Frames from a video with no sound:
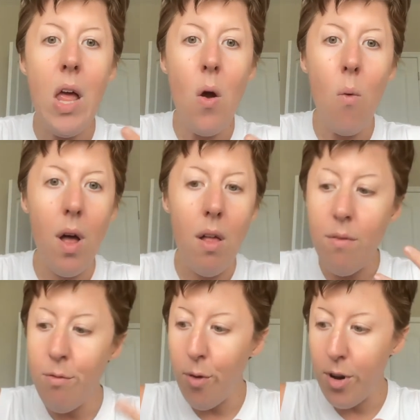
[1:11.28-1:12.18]
Well,
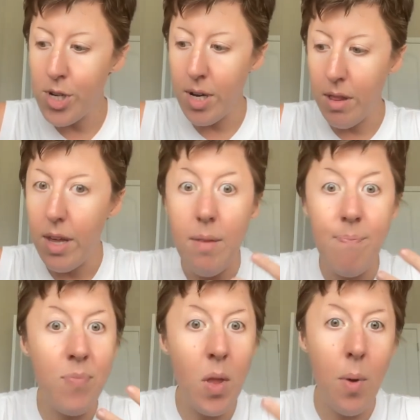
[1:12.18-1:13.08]
unfortunately,
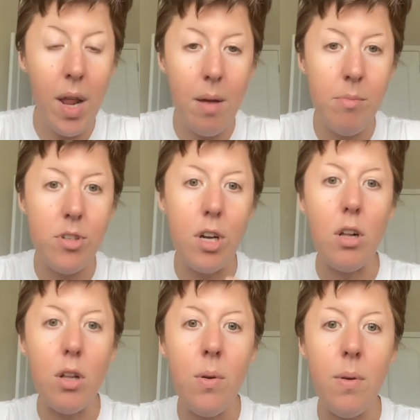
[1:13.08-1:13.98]
when it comes to
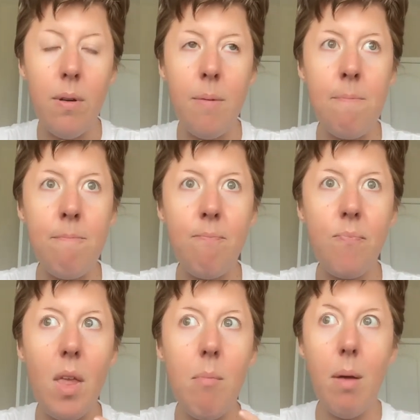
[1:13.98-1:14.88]
gluten,
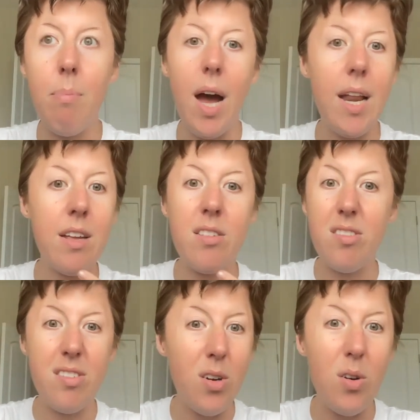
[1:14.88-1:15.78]
my body is
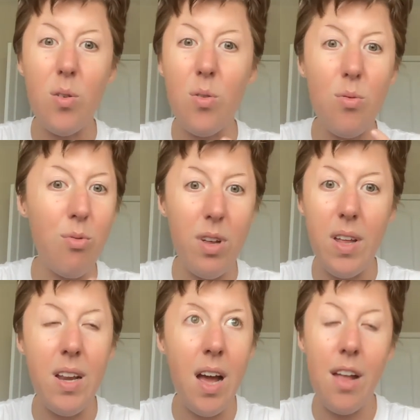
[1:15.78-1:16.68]
still
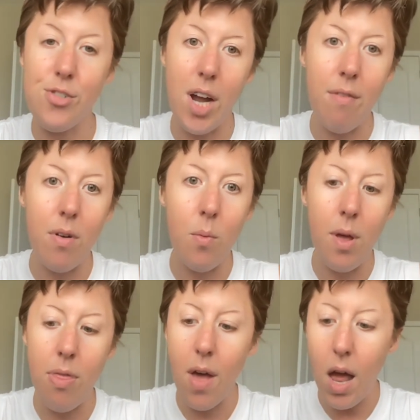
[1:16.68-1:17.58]
really not jiving
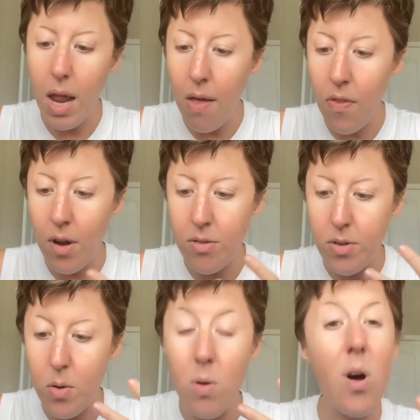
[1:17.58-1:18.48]
with that. And there's a
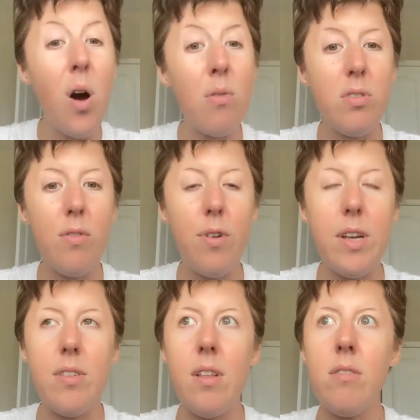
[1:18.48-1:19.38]
whole host of
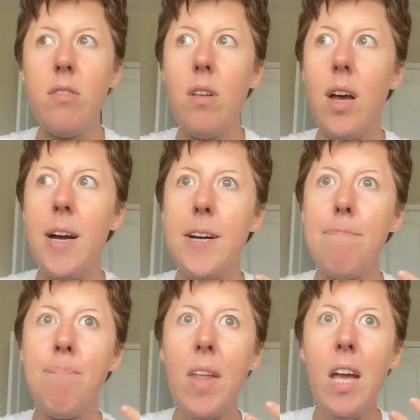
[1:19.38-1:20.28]
reasons.
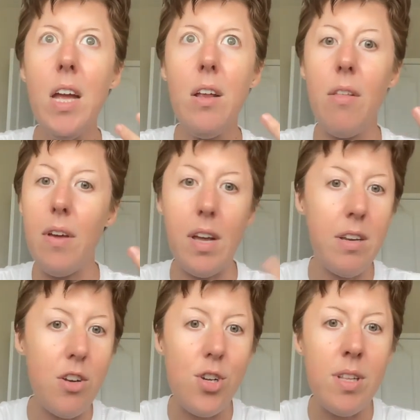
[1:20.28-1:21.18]
The
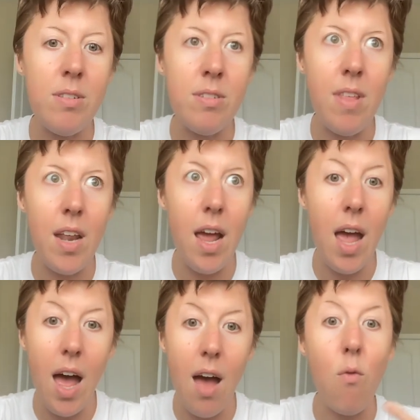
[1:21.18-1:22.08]
conditions that I
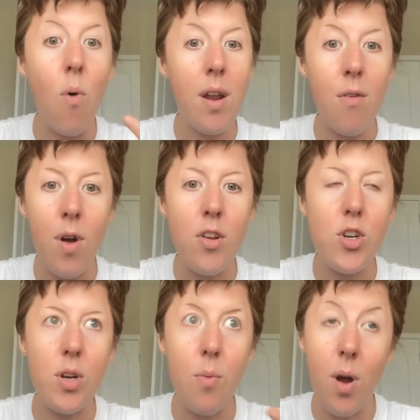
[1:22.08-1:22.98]
have, one of my
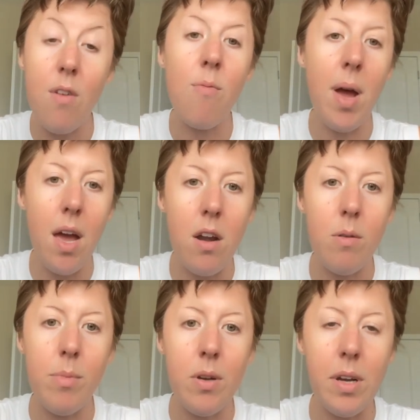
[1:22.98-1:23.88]

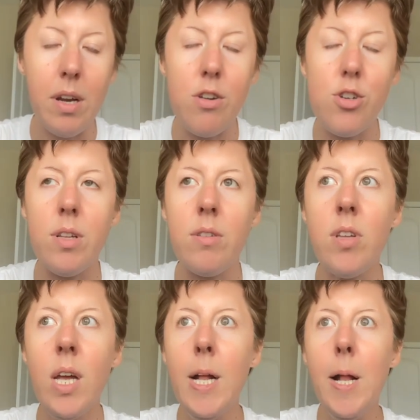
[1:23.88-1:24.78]
autoimmune conditions,
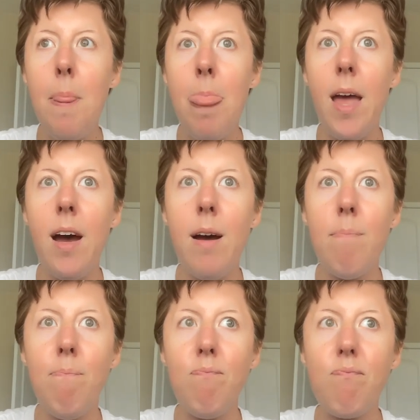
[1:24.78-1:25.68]
um,